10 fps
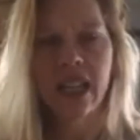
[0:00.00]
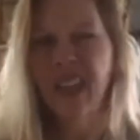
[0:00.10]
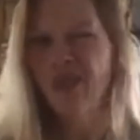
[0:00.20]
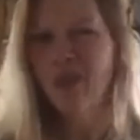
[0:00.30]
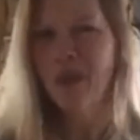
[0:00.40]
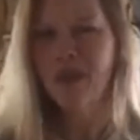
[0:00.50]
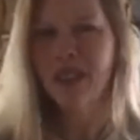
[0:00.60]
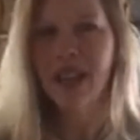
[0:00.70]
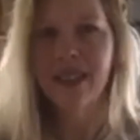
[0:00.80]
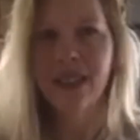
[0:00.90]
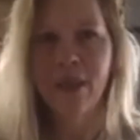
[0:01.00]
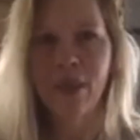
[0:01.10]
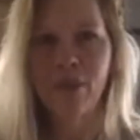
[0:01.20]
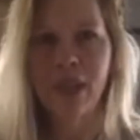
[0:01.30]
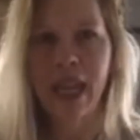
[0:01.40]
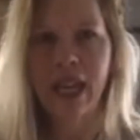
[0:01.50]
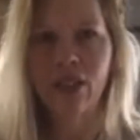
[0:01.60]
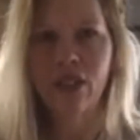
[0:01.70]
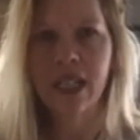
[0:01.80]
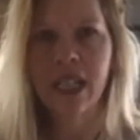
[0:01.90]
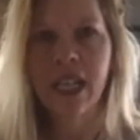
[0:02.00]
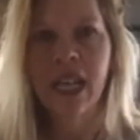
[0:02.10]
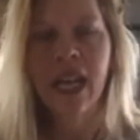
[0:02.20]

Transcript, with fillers: I can't remember the last time I've been angry.